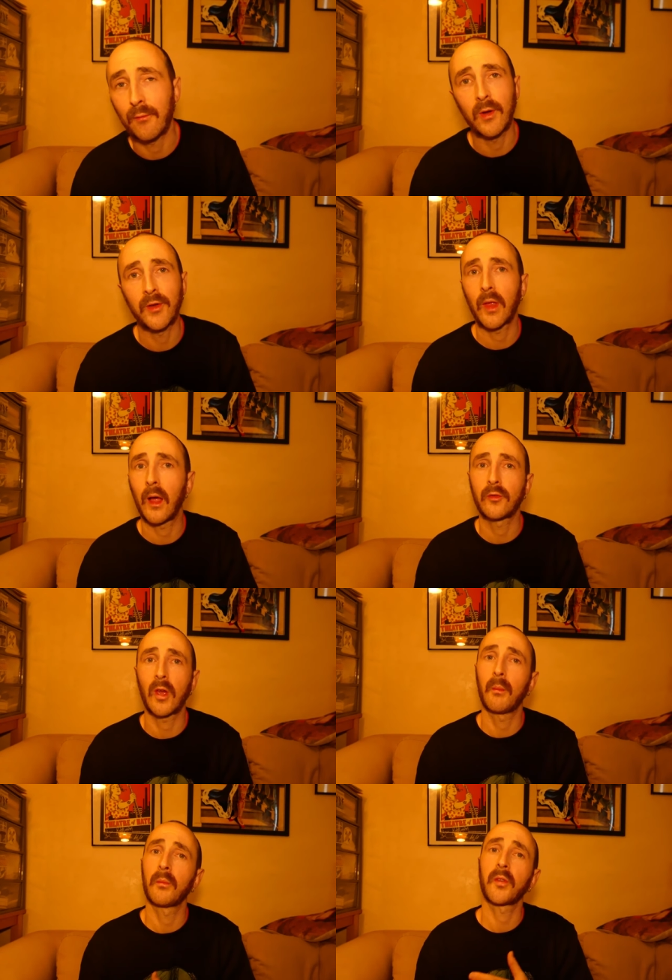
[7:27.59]
freestyle
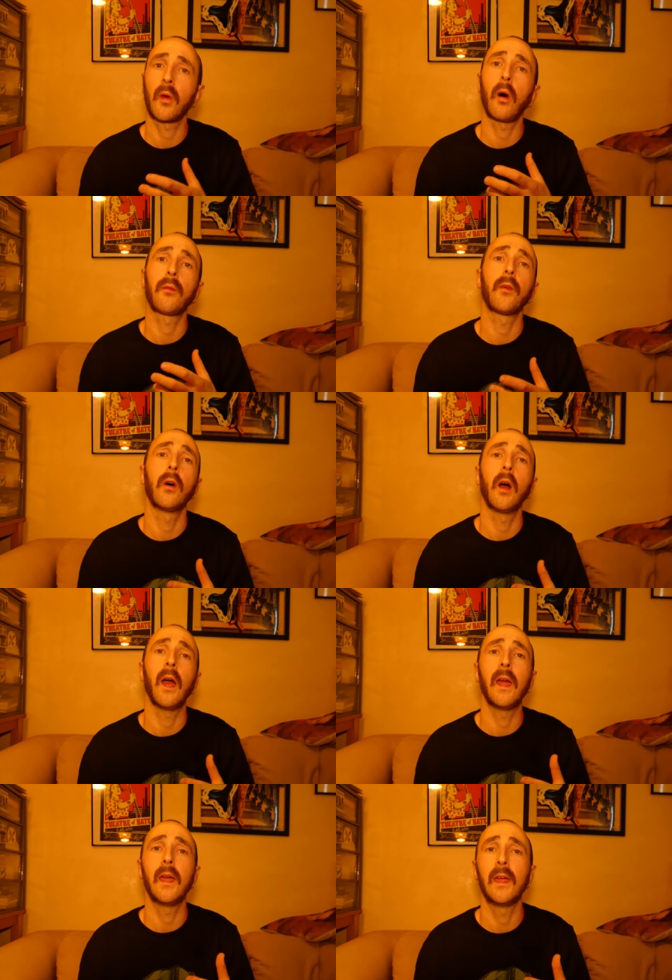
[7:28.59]
jams offer
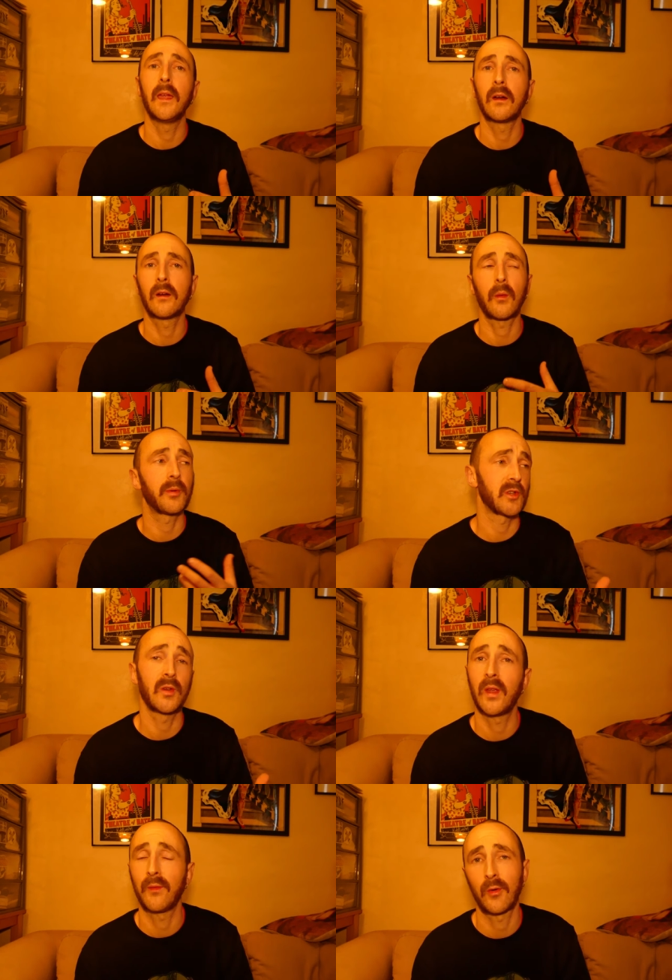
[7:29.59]
a
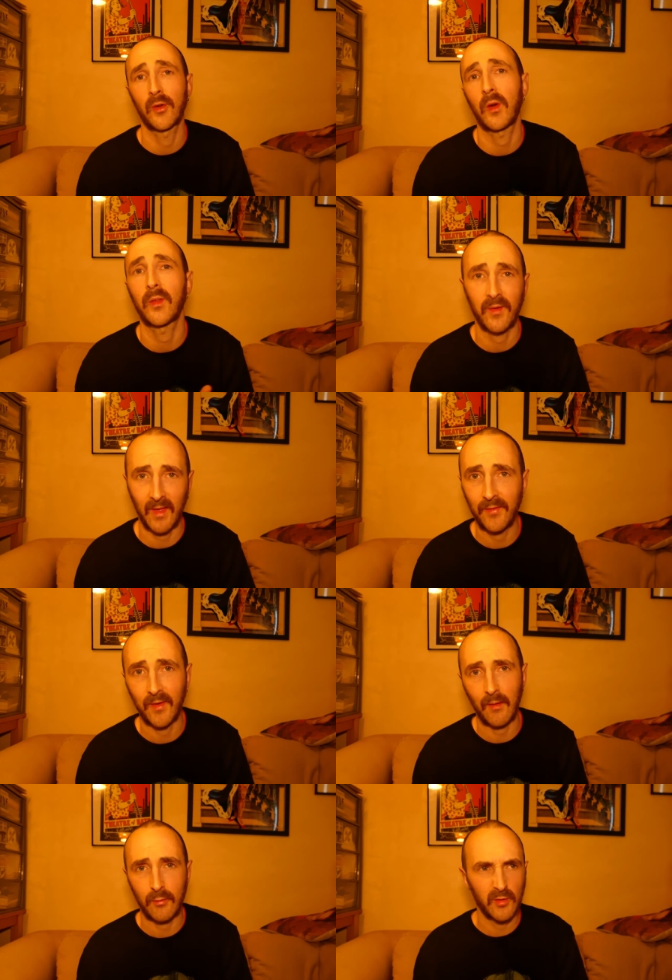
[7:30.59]
opportunity for us all to get
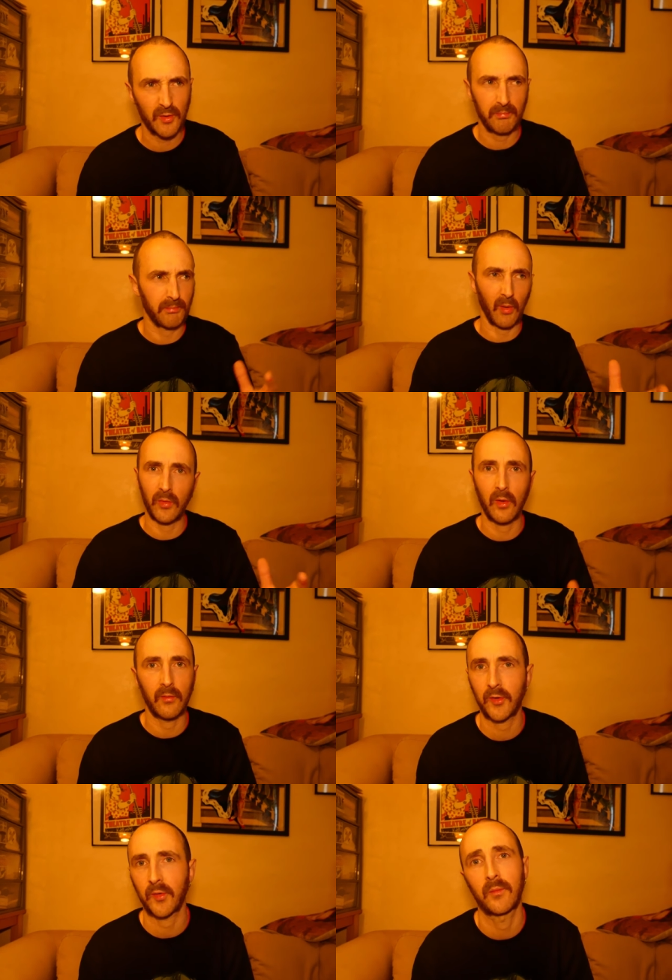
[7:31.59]
together and just bond
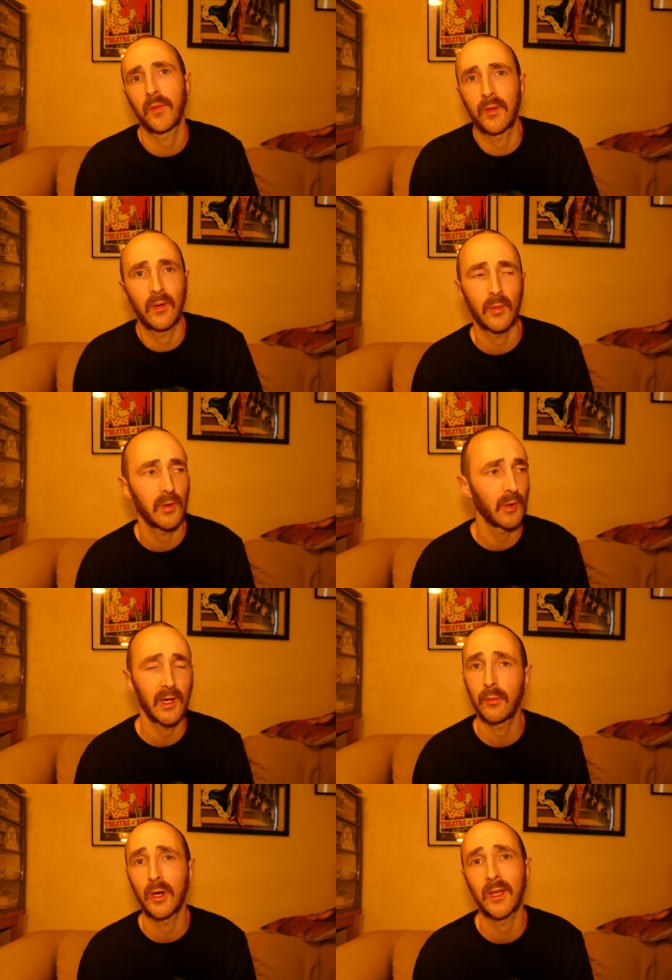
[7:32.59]
over something that we
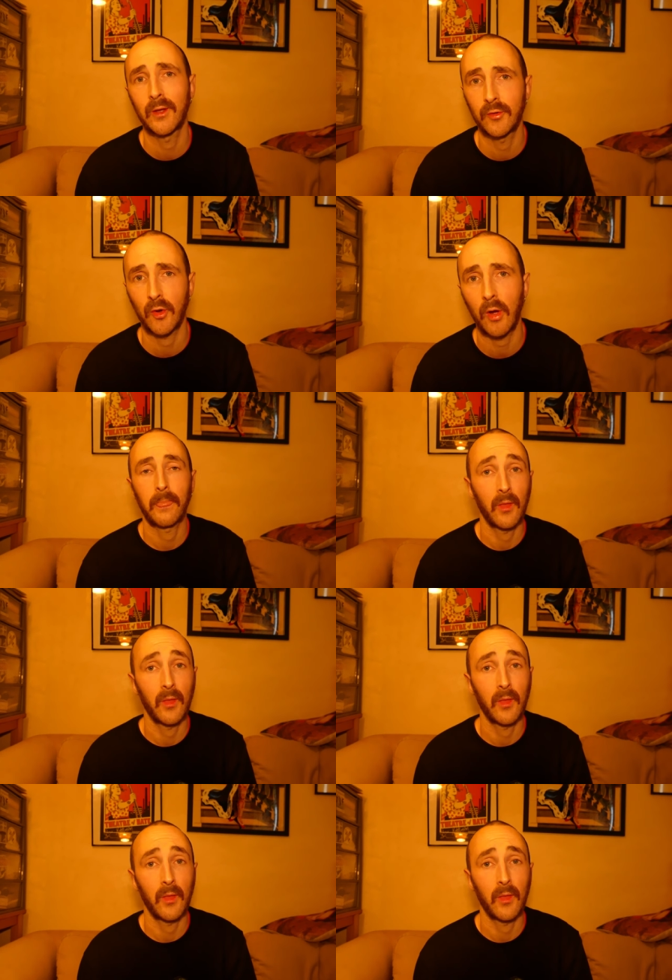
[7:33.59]
really, really enjoy.